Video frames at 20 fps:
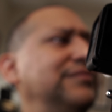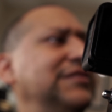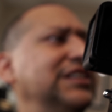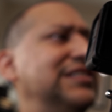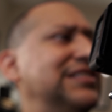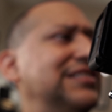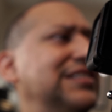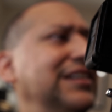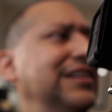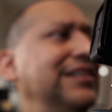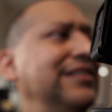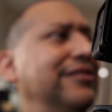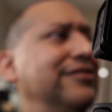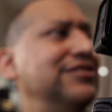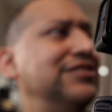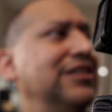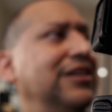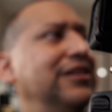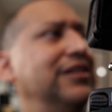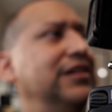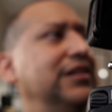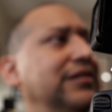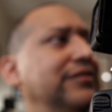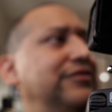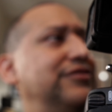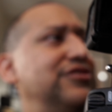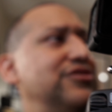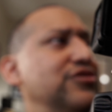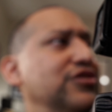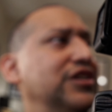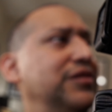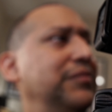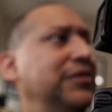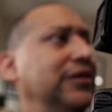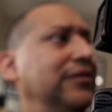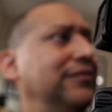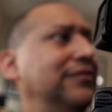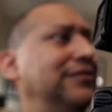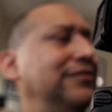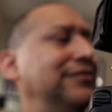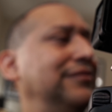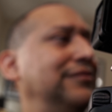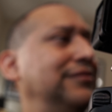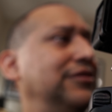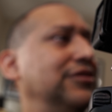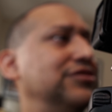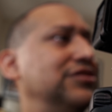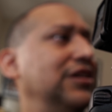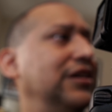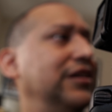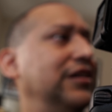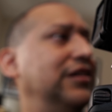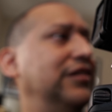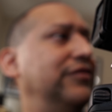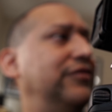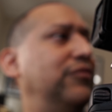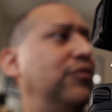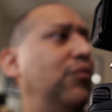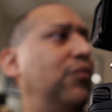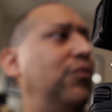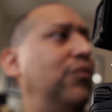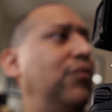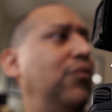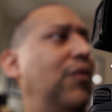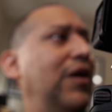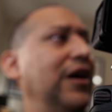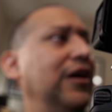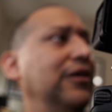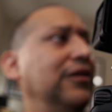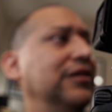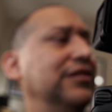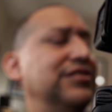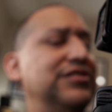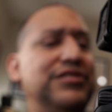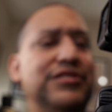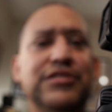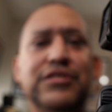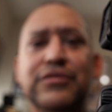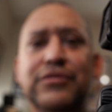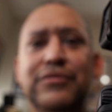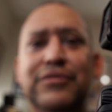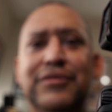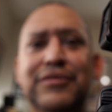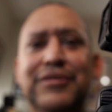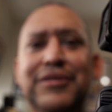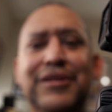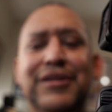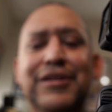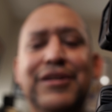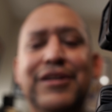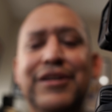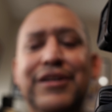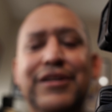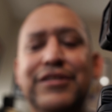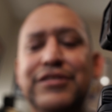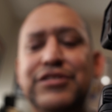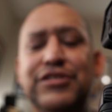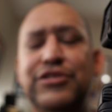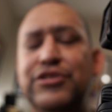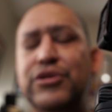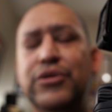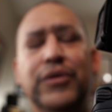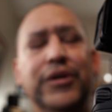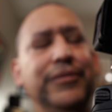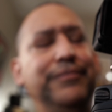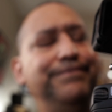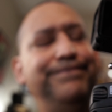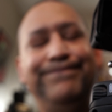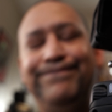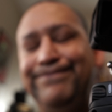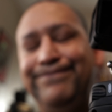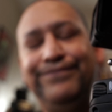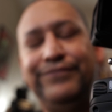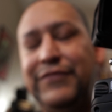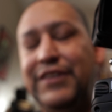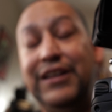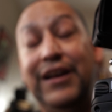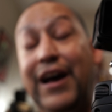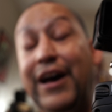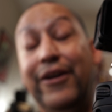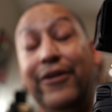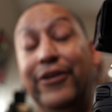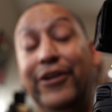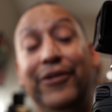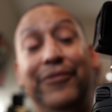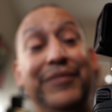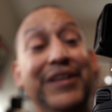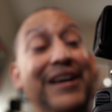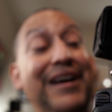It's saying there's not enough streaming, there's not enough wireless to do it. I don't know.